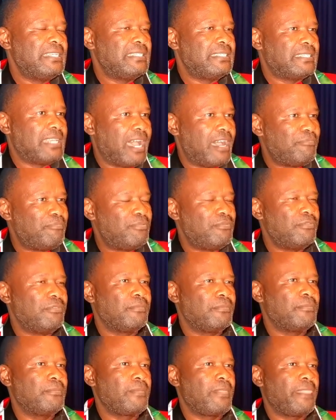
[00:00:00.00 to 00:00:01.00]

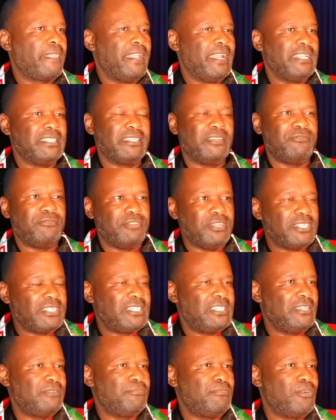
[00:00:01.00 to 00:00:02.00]
ZAPU as a
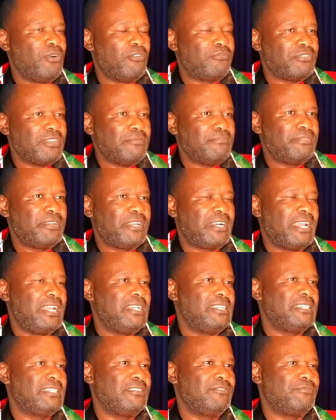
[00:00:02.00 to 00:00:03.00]
victim of
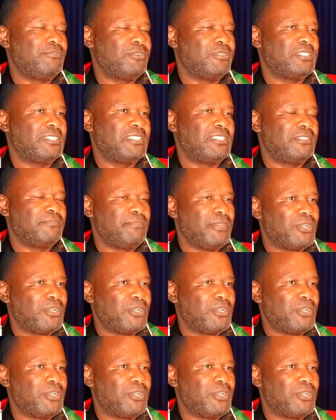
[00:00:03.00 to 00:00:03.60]
imperialist forces,